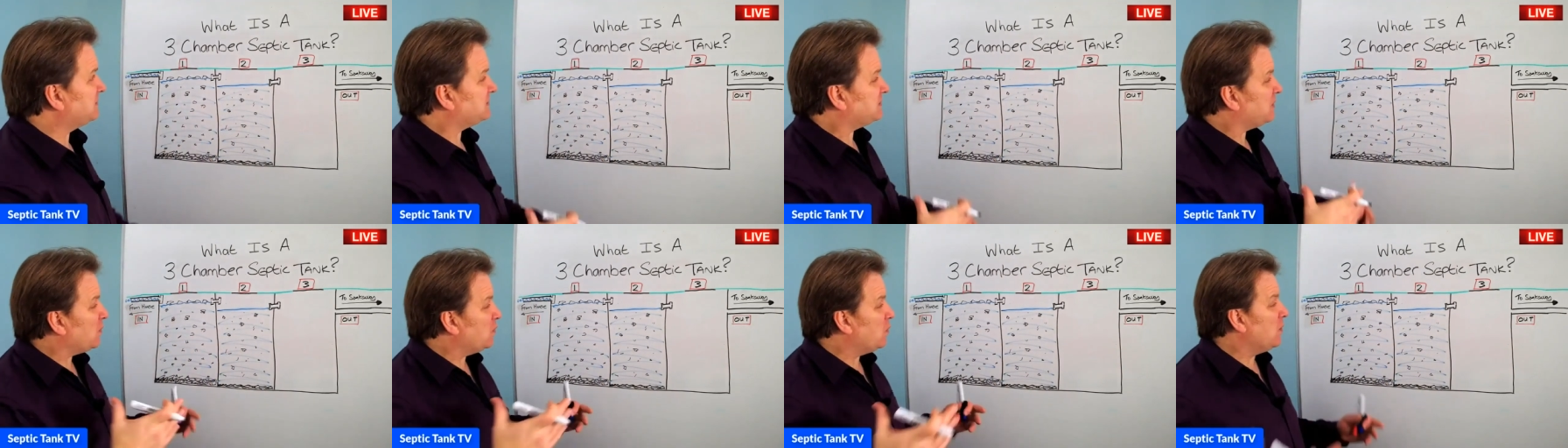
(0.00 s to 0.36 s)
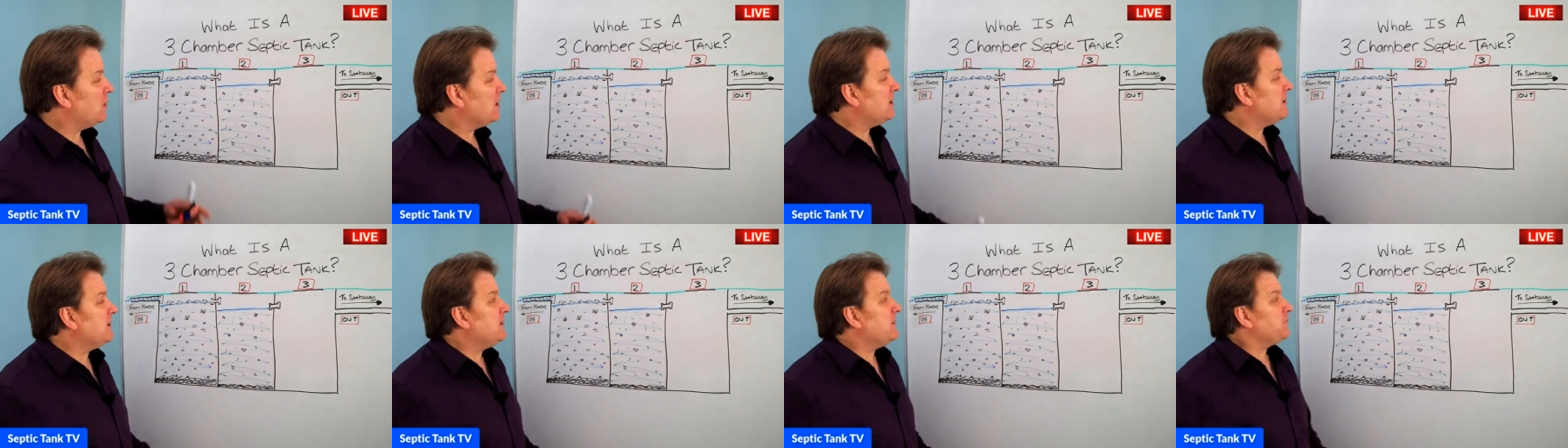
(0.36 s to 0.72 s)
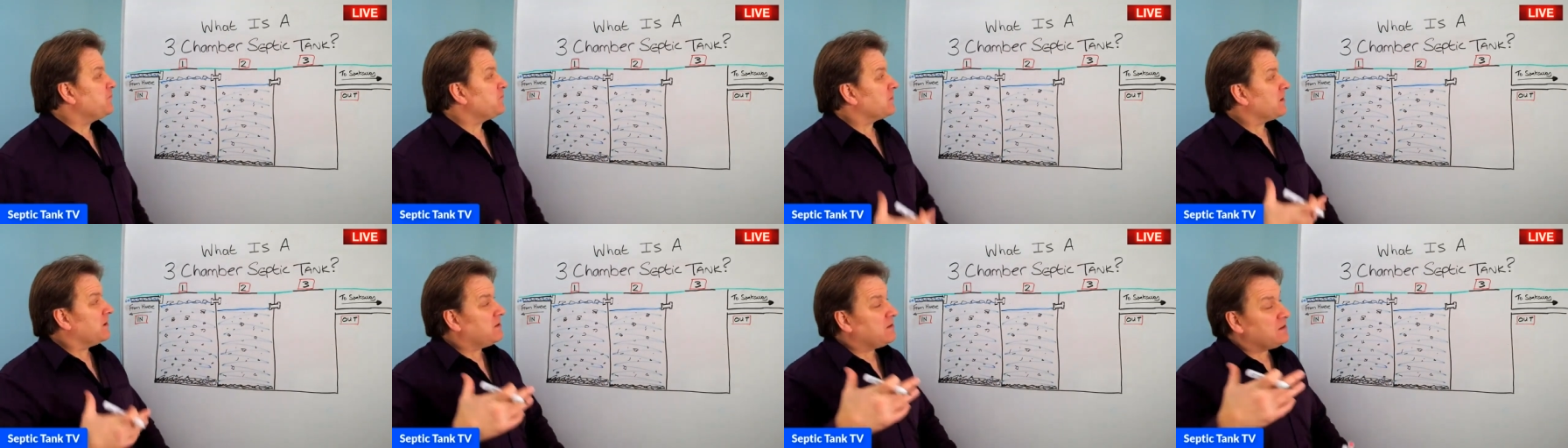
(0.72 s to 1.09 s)
So
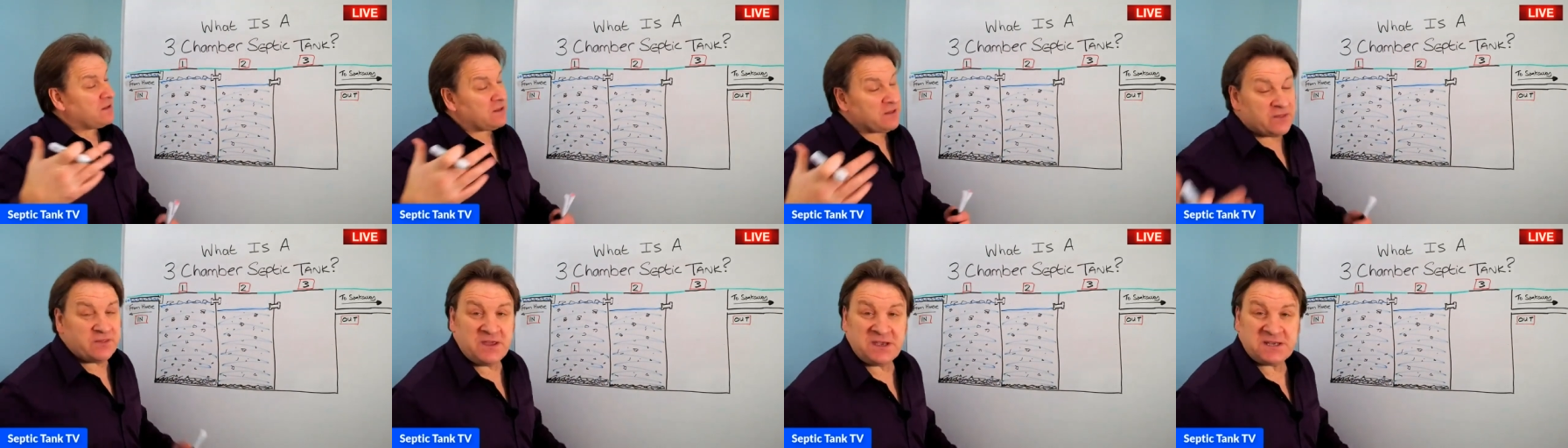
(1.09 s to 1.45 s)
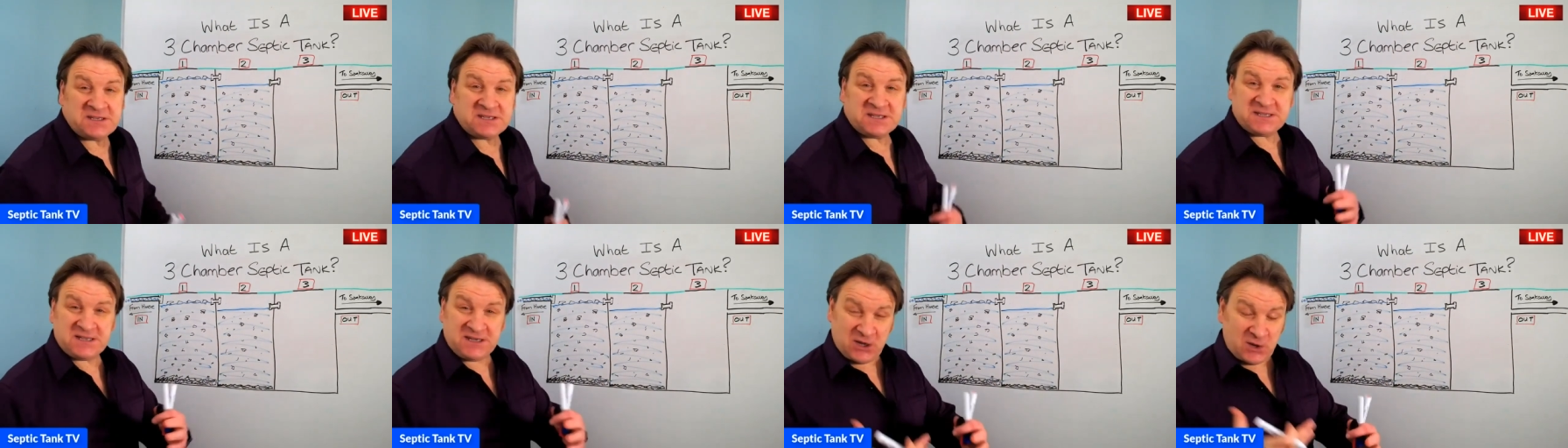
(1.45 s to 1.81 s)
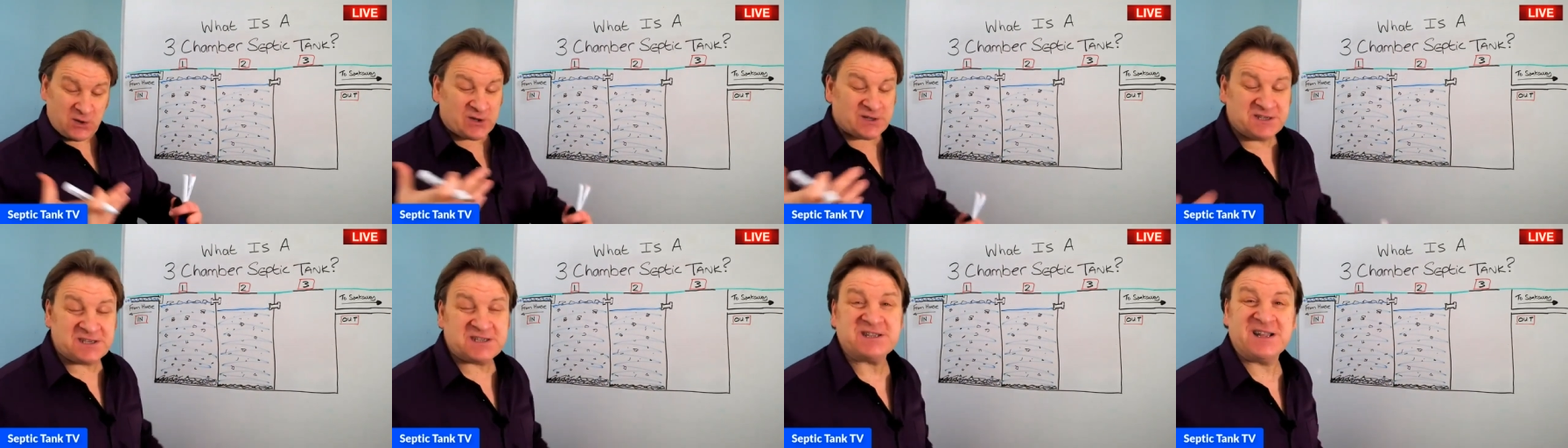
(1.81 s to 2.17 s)
this you
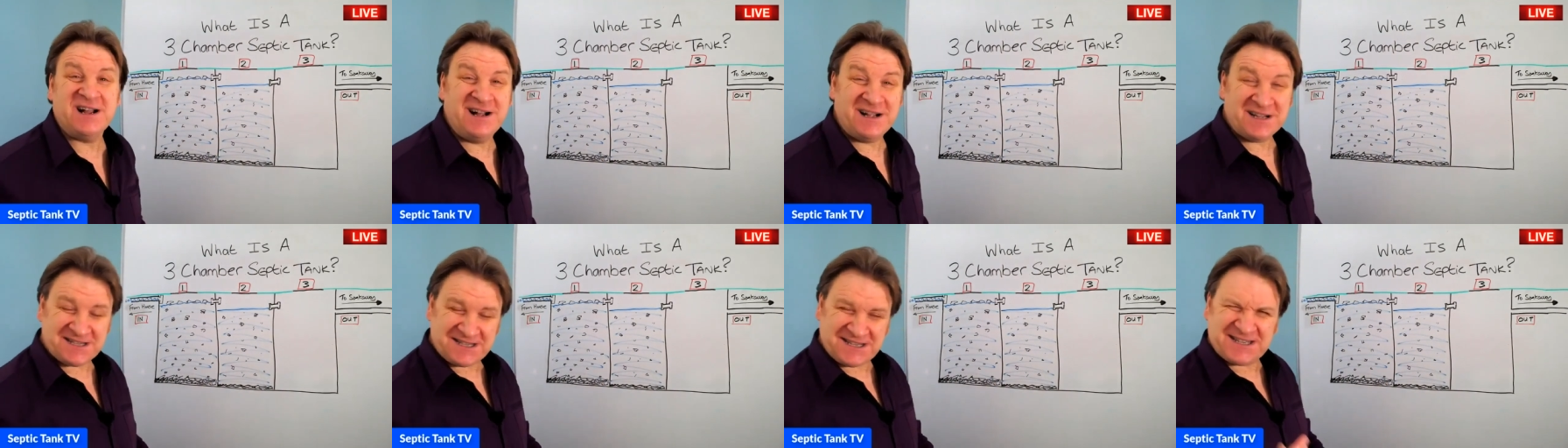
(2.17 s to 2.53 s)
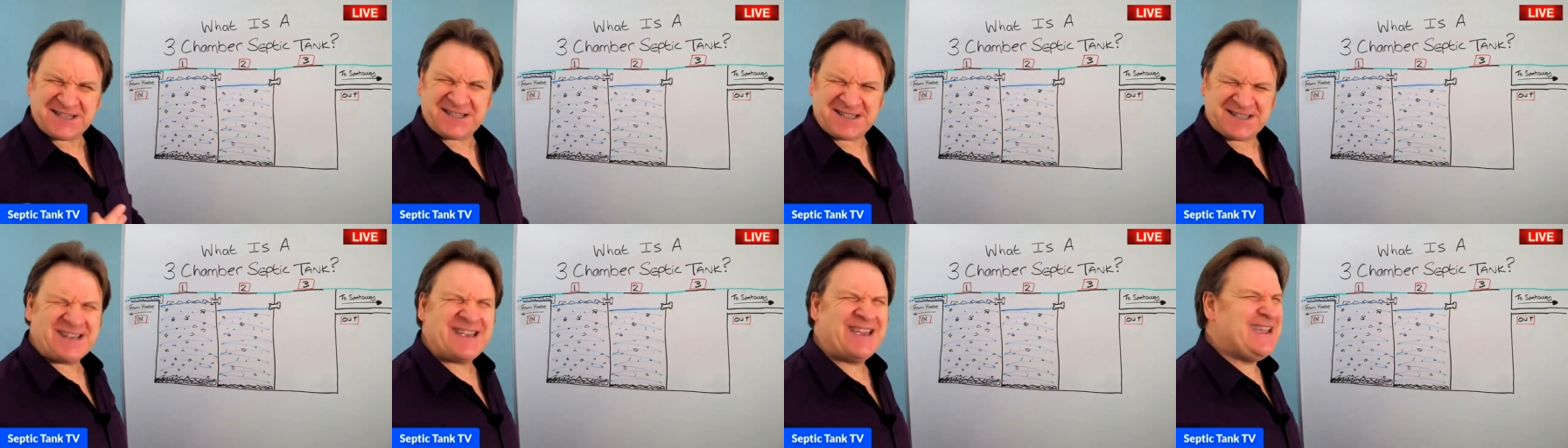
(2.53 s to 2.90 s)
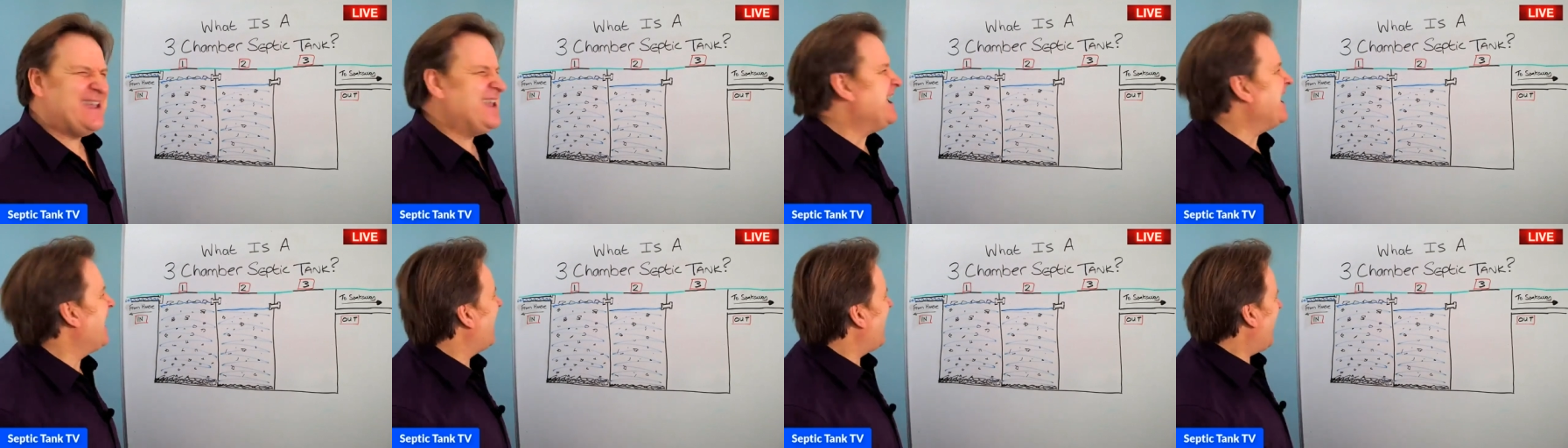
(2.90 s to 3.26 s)
can start to
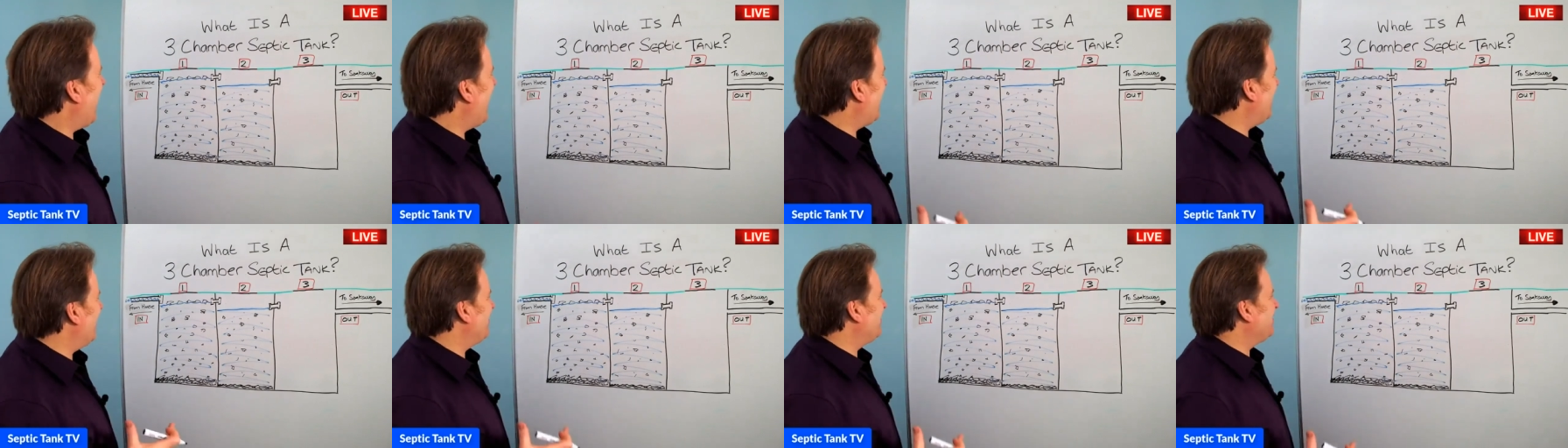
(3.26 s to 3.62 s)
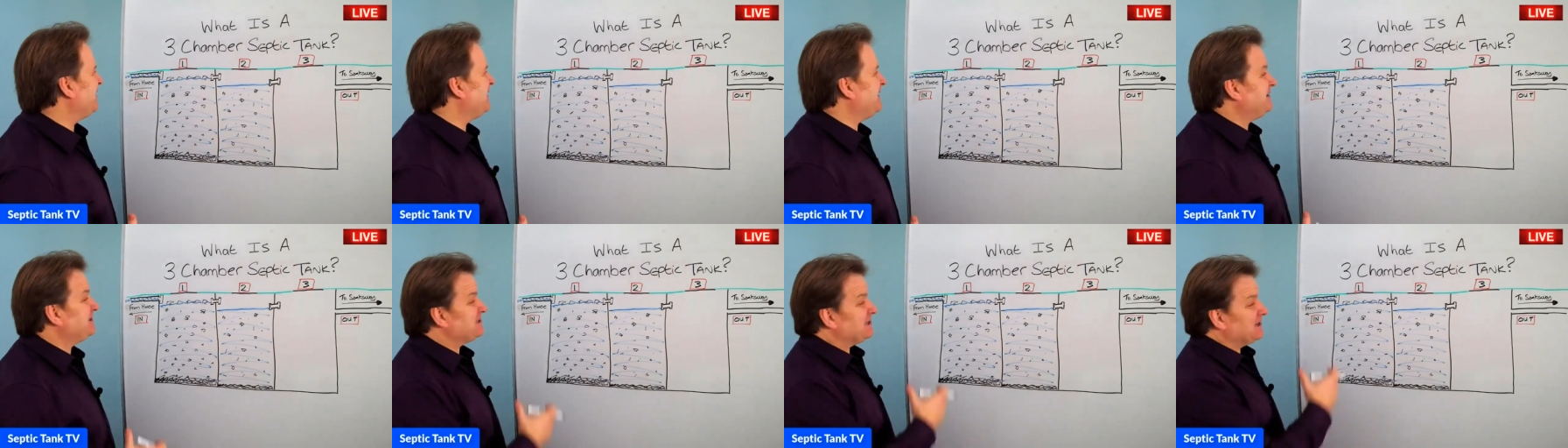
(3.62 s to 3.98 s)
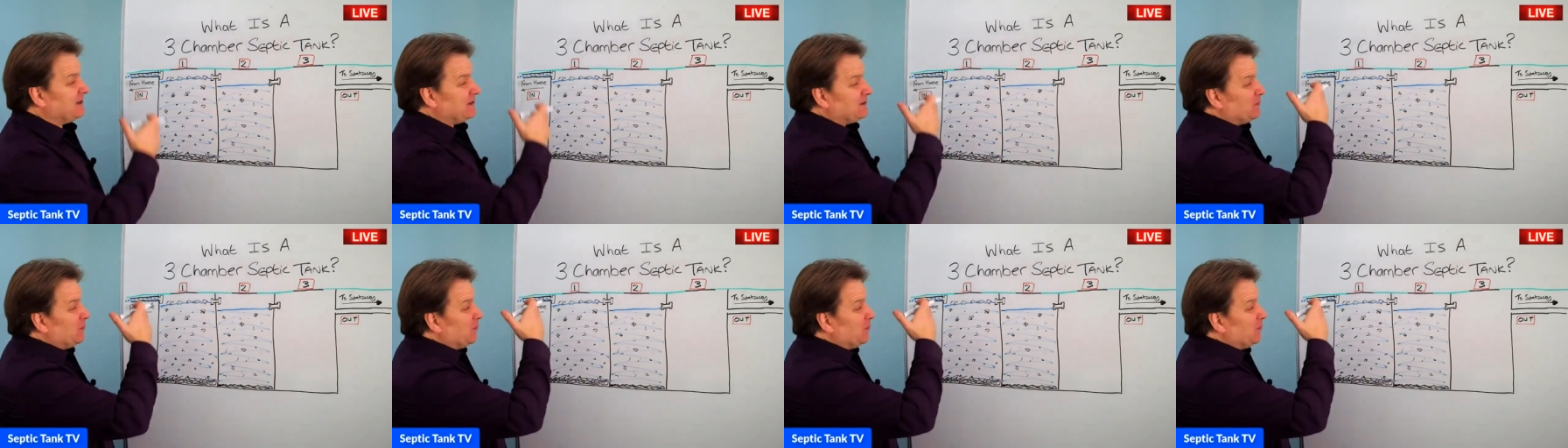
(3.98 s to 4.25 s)
see how these